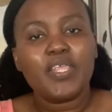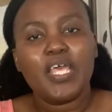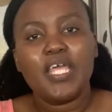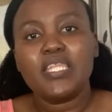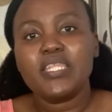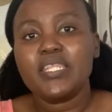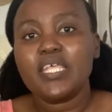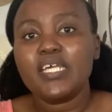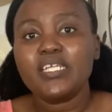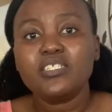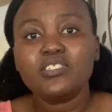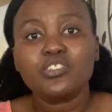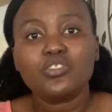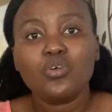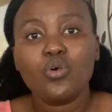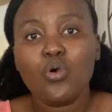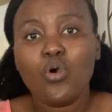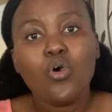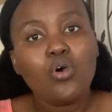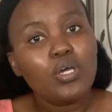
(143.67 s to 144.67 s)
and that is
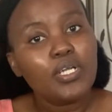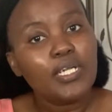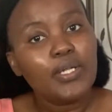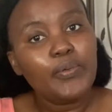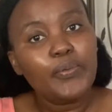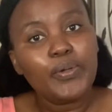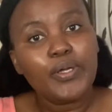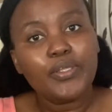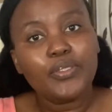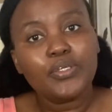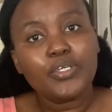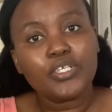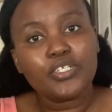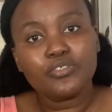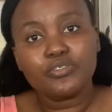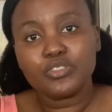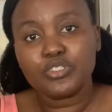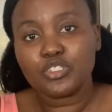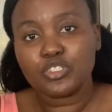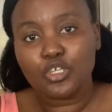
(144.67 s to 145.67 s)
the only way you
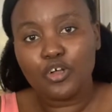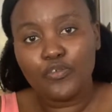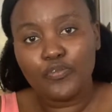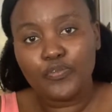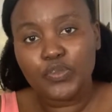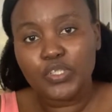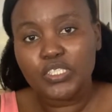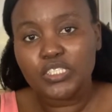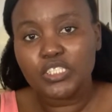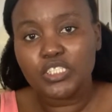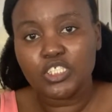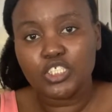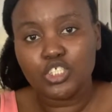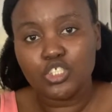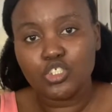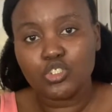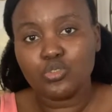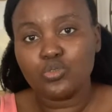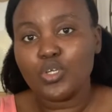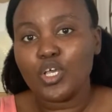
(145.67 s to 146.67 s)
can resolve this
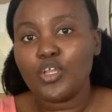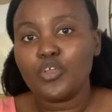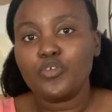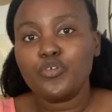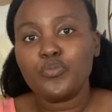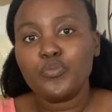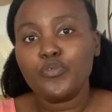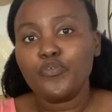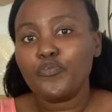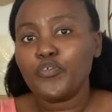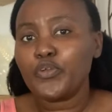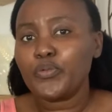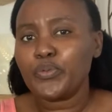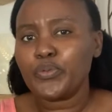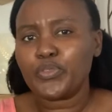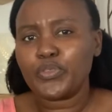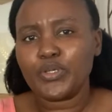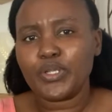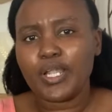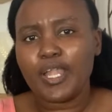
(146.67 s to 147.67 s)
issue and you move on
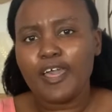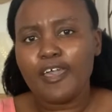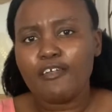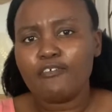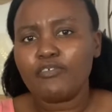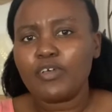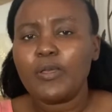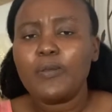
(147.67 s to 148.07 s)
with your life.